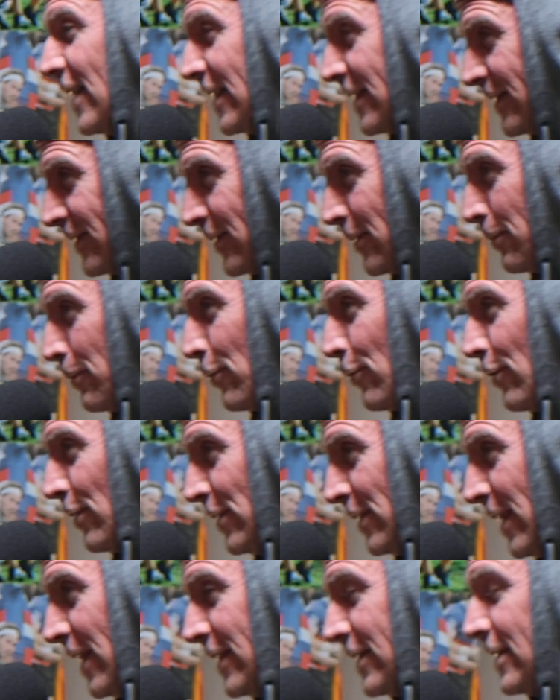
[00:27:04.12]
That at some
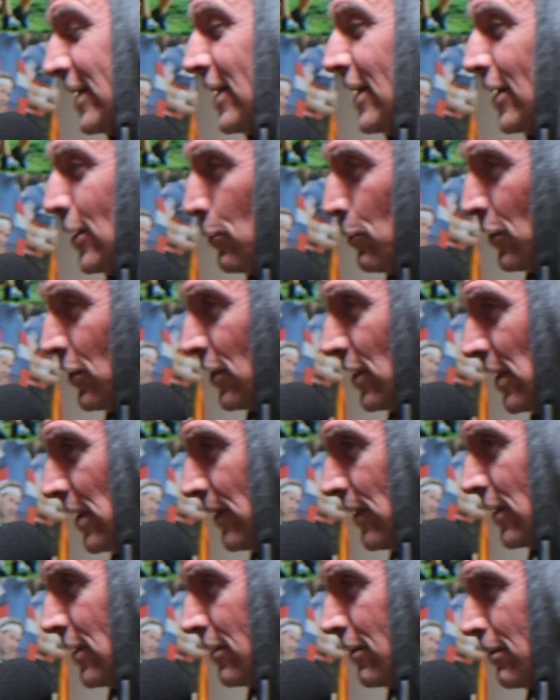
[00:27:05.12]
point has to get up and
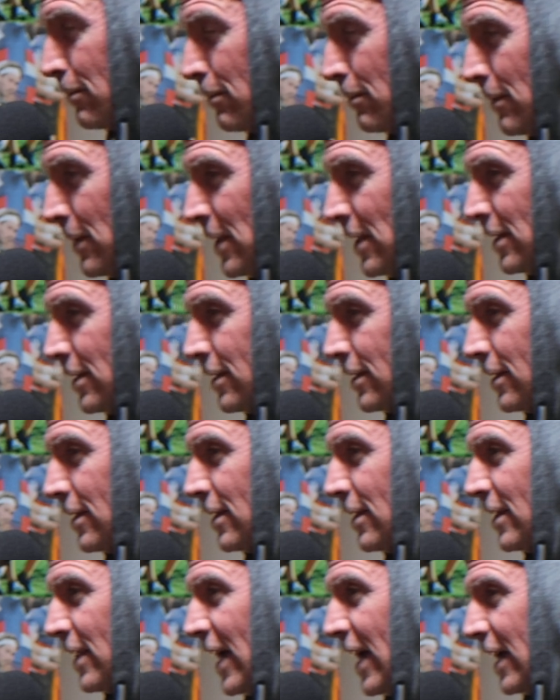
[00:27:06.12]
leave.
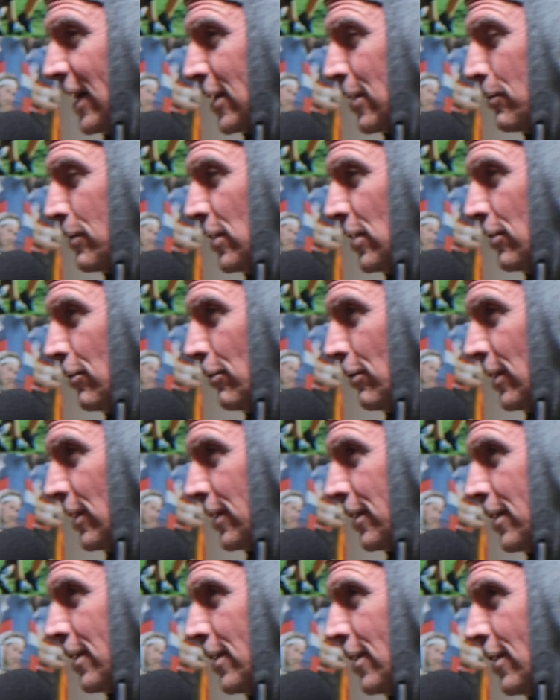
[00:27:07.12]
And that can be
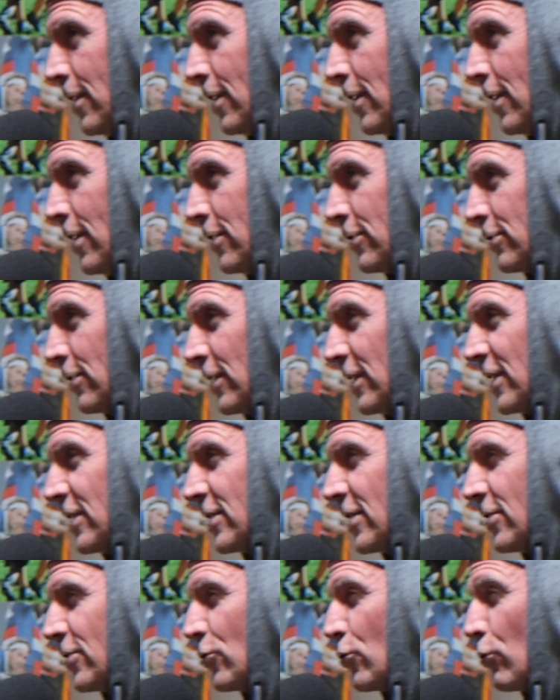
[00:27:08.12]
annoying. So I
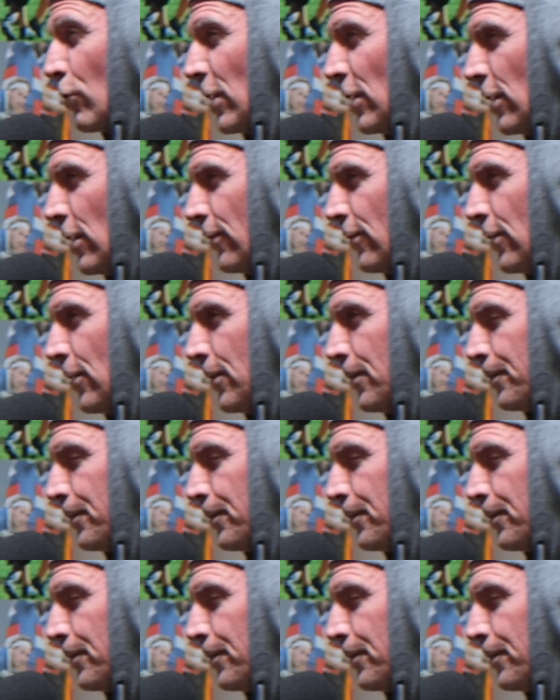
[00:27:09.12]
guess that's a trade-off.